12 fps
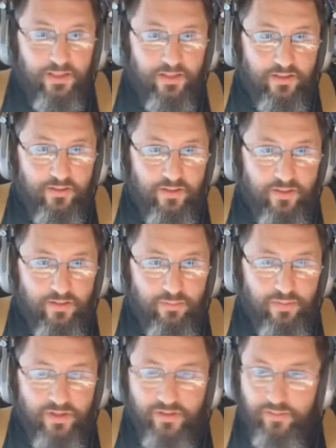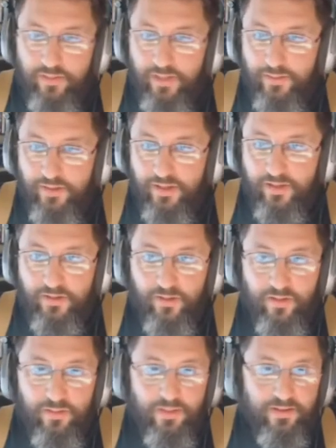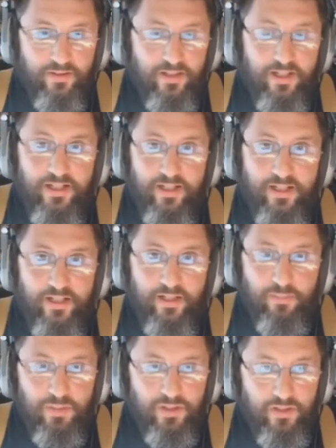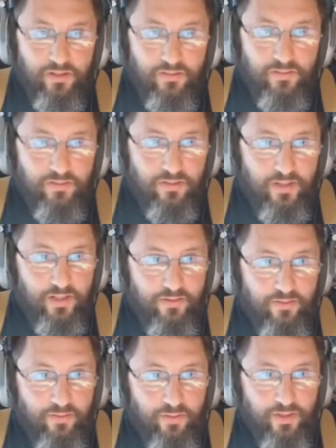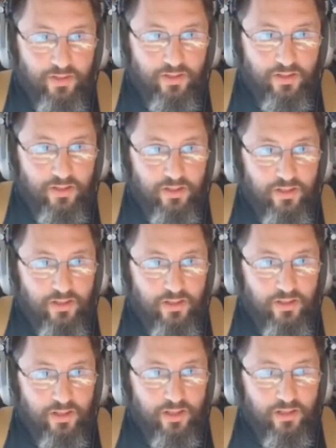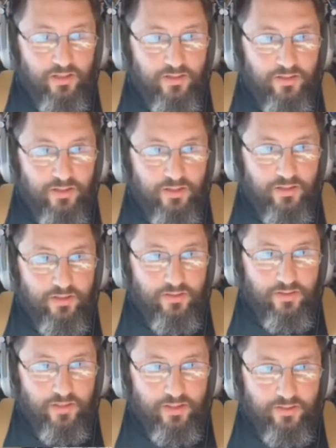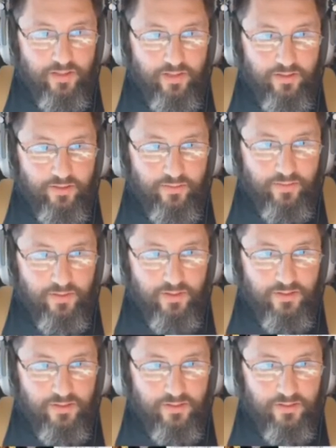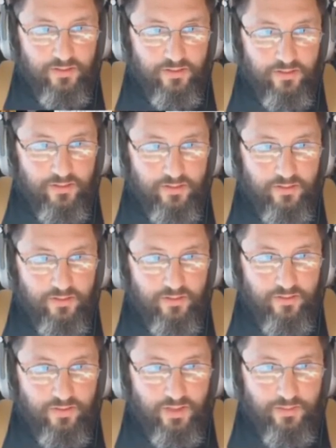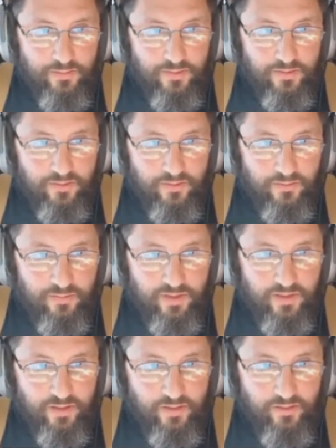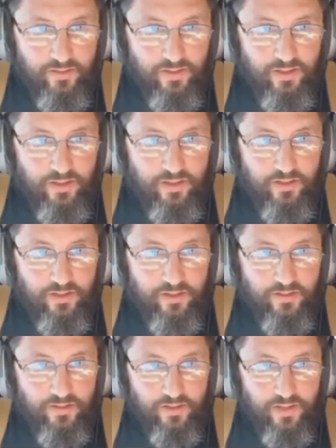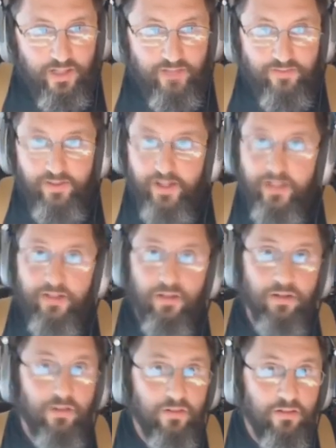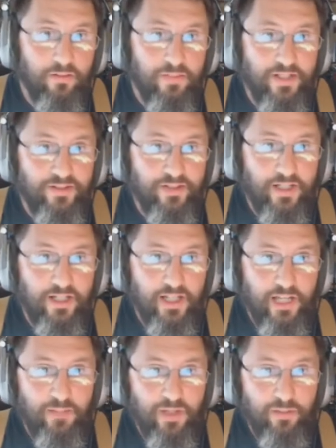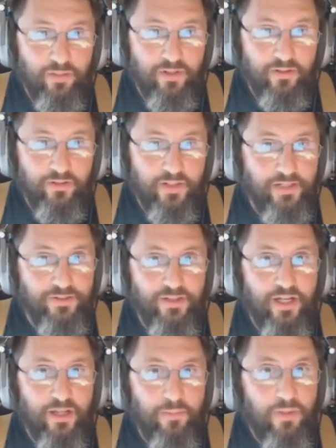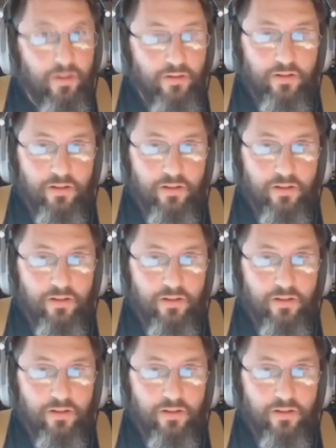Here's the thing on the preacher of rapture. I didn't talk about the Godhead in it, but you know, you down through here and you see there's ex-Catholics for Christ, James Patel. There's Ed Fenninger. Imagine that. Amen, brother. Great job.